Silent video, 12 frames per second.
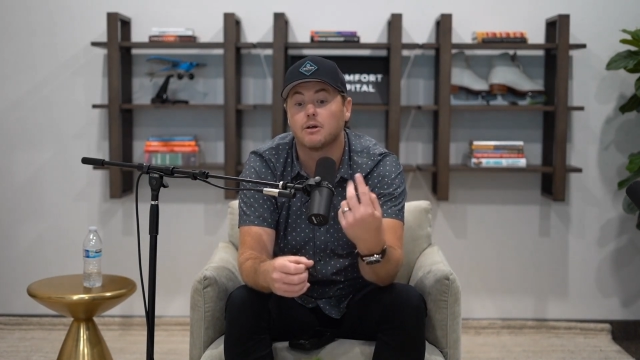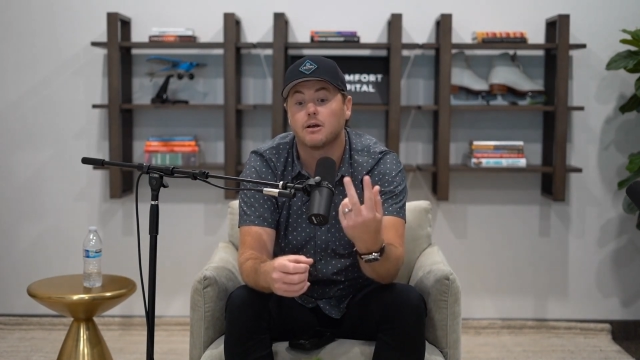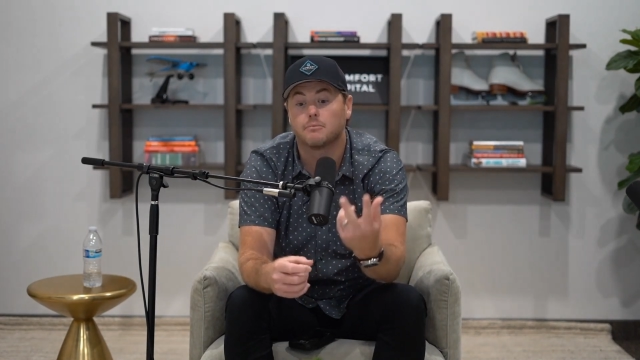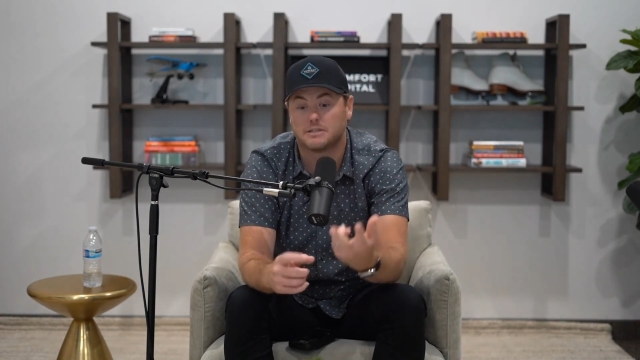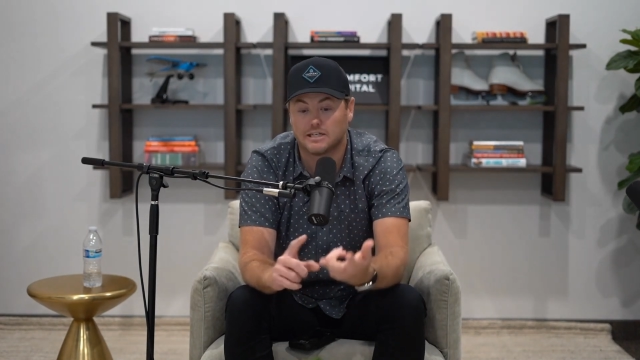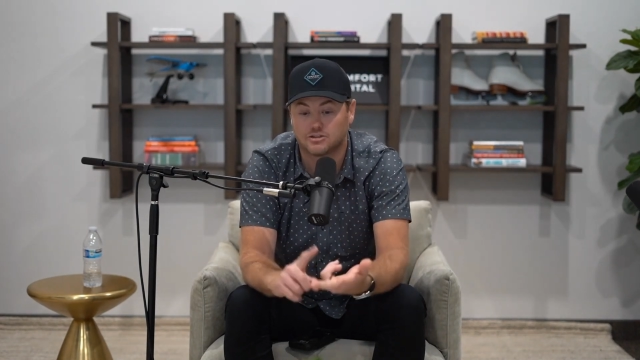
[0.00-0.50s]

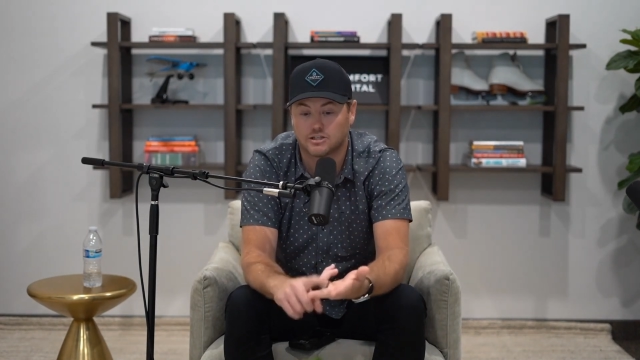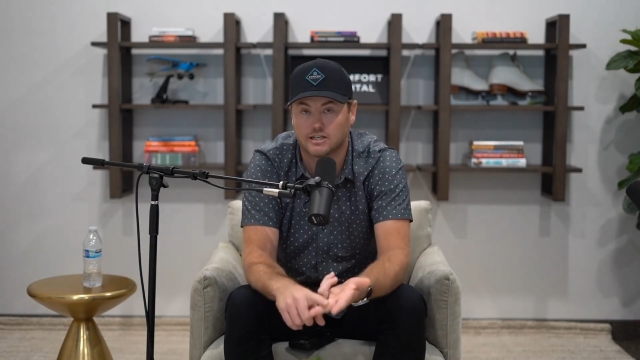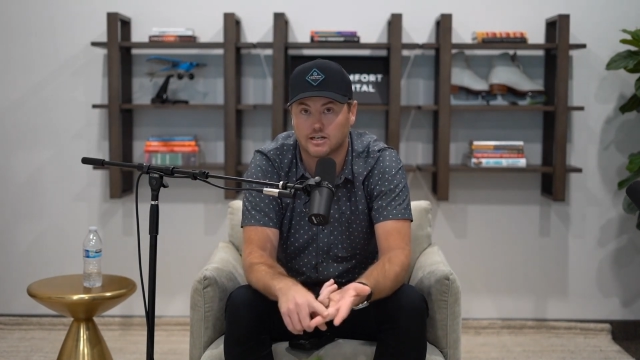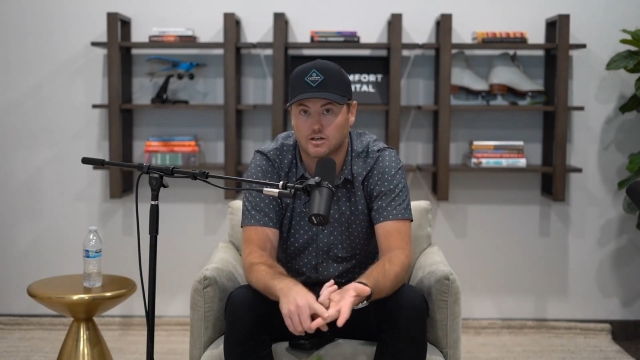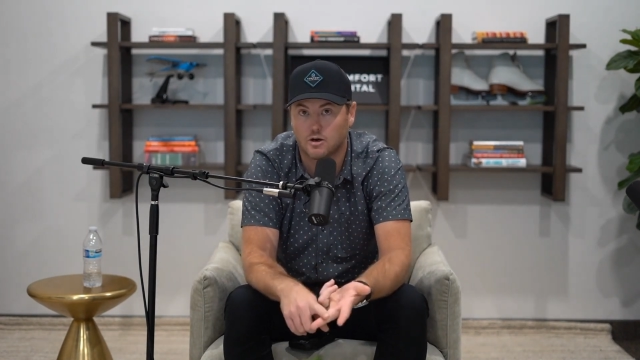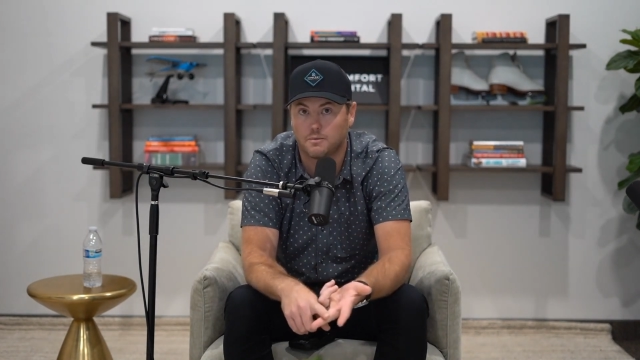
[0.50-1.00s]
potentially a
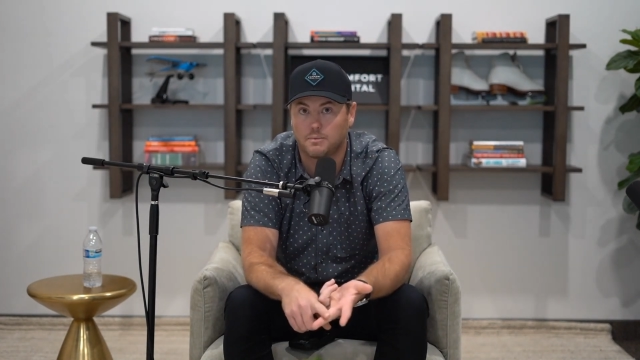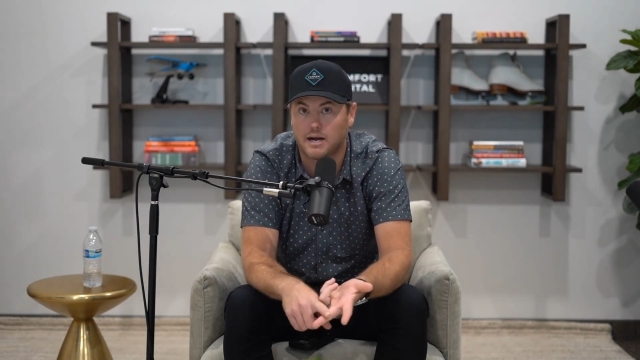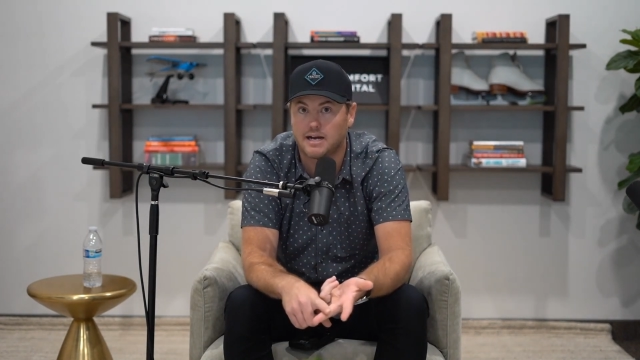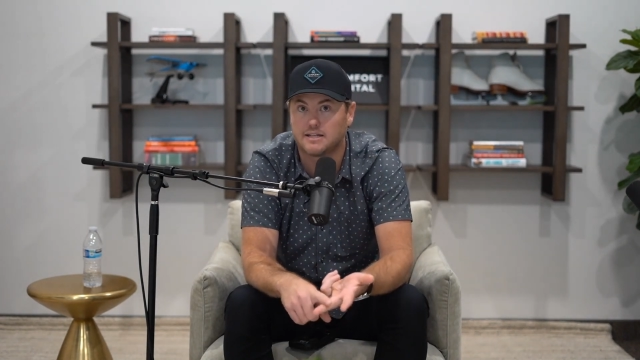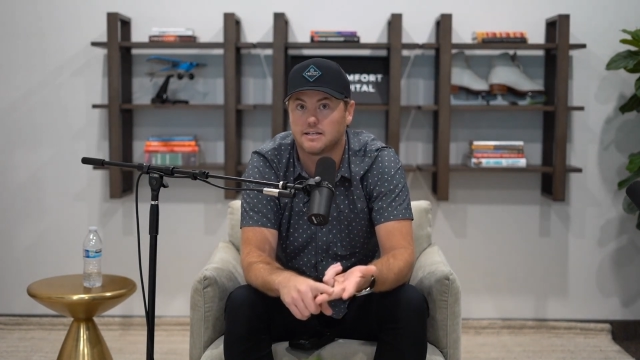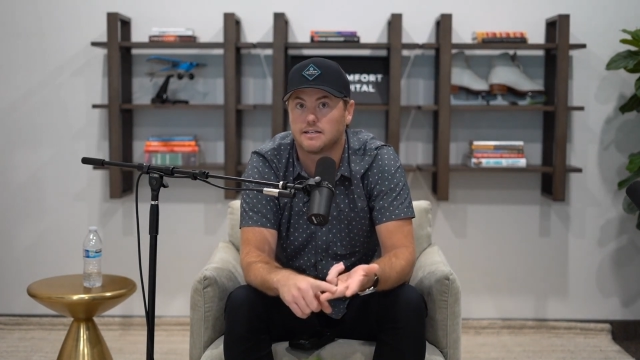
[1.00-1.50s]

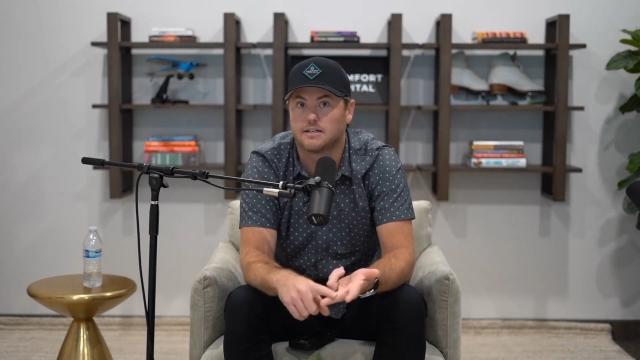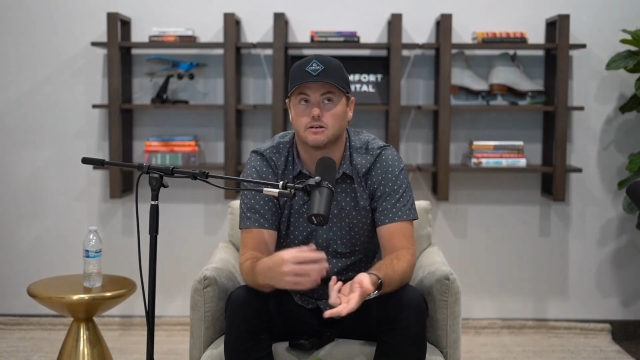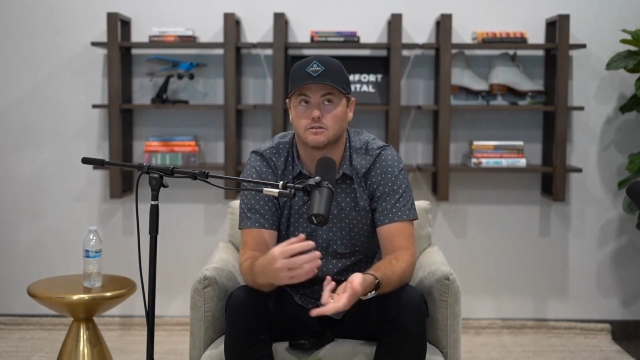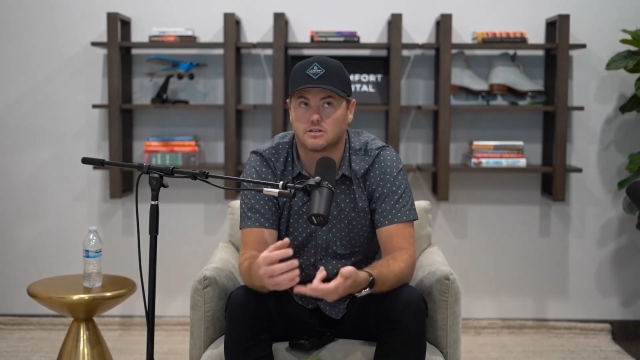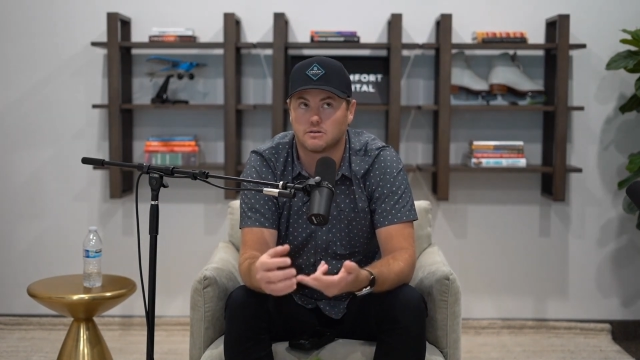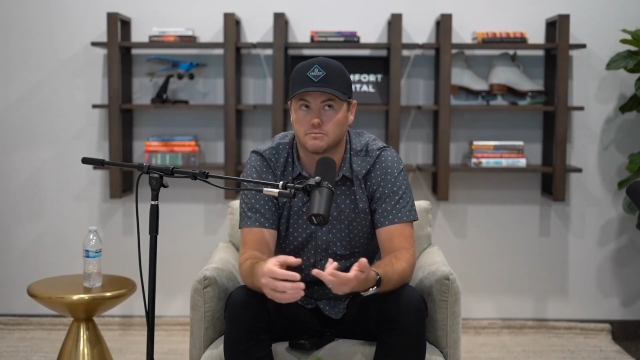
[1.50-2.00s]
co-pilot,
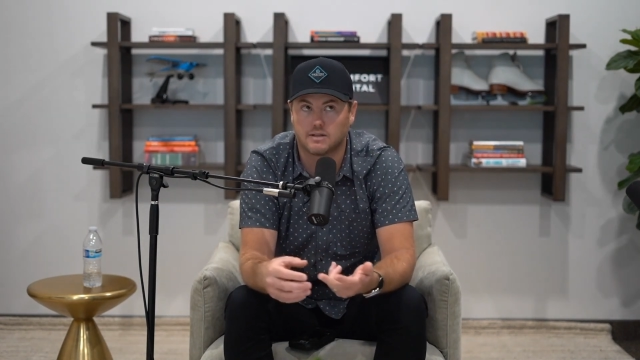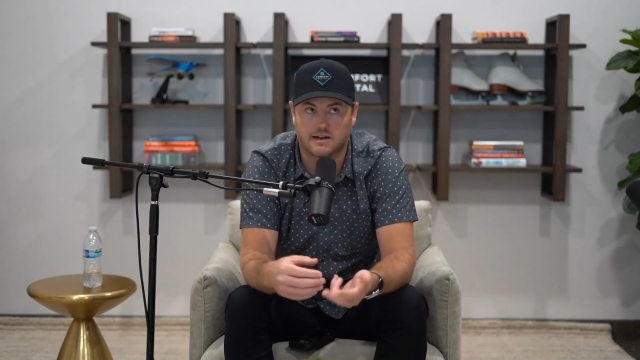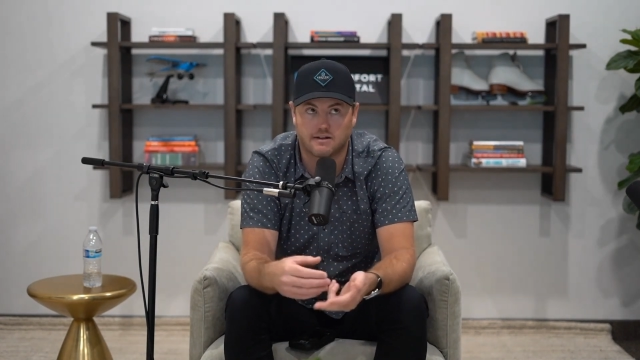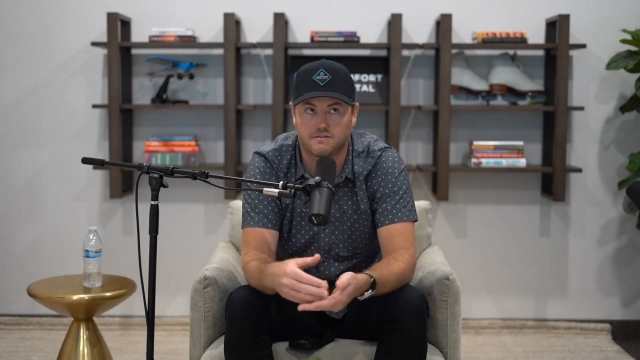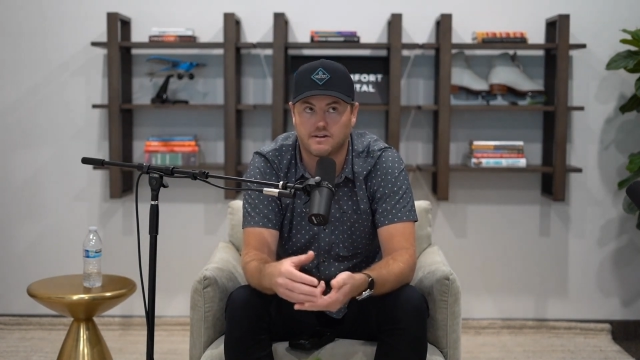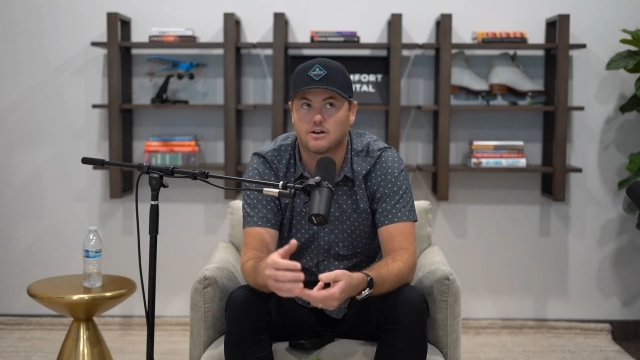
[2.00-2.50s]
something like
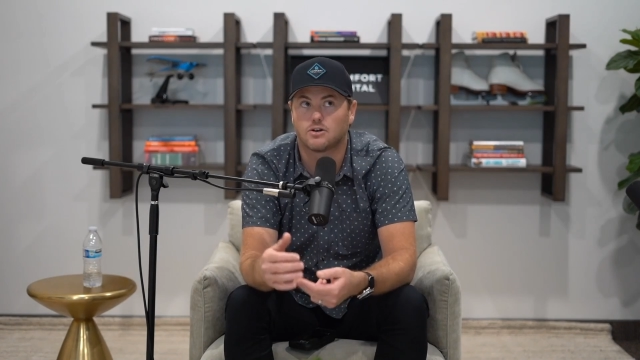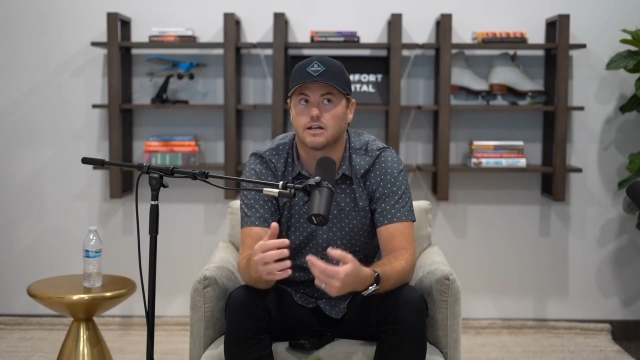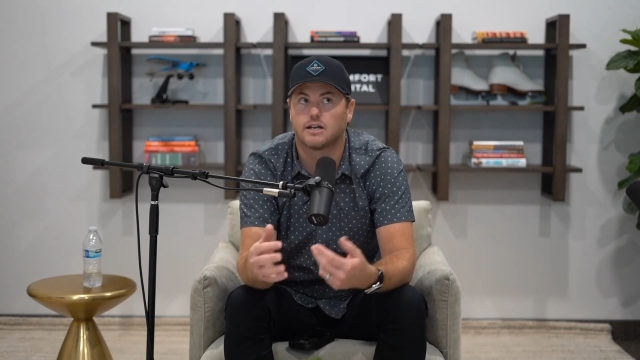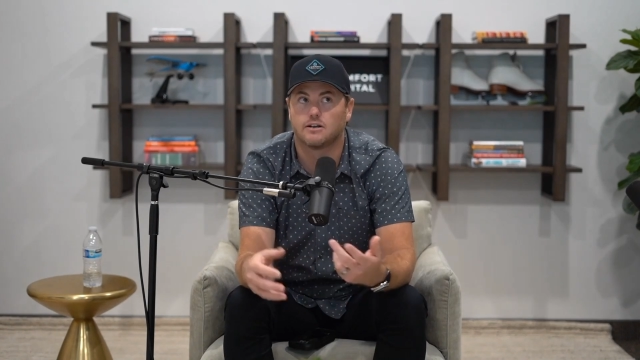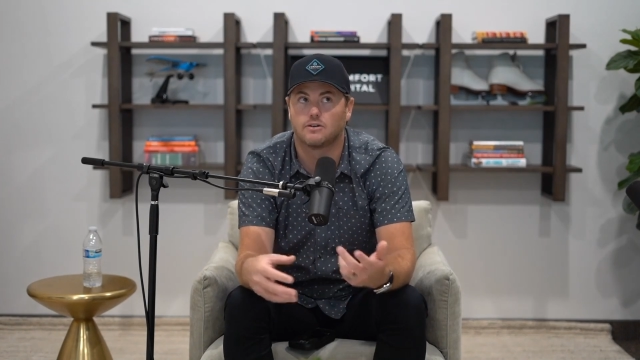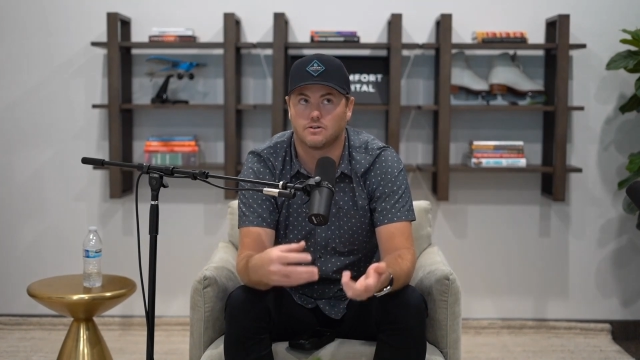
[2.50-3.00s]
a
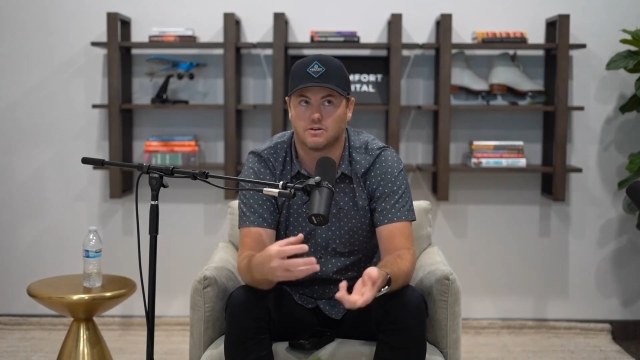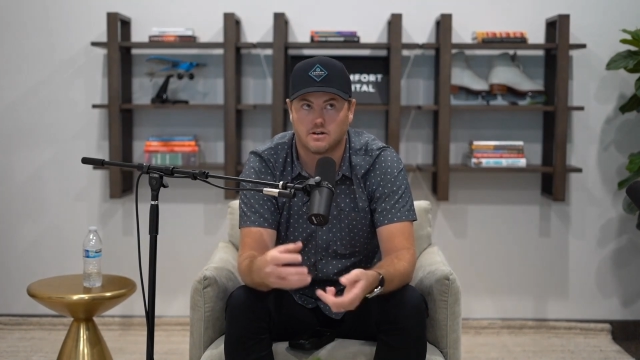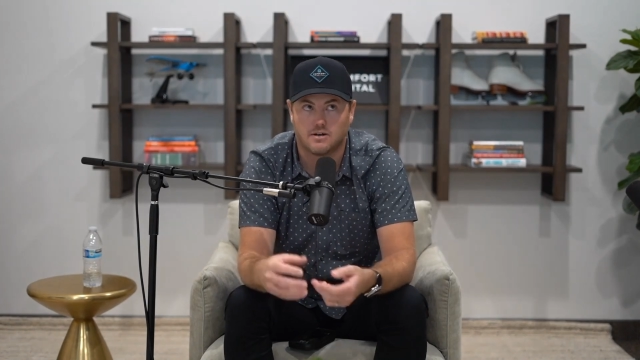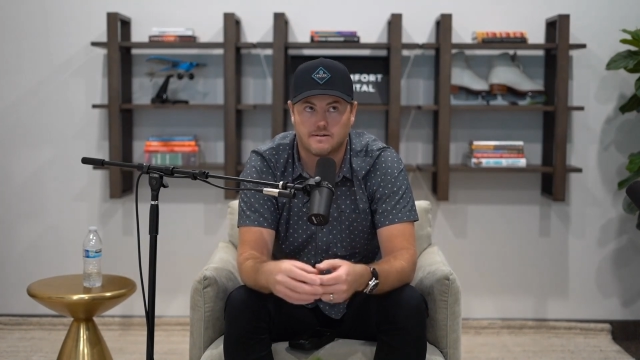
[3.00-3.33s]
Falcon, or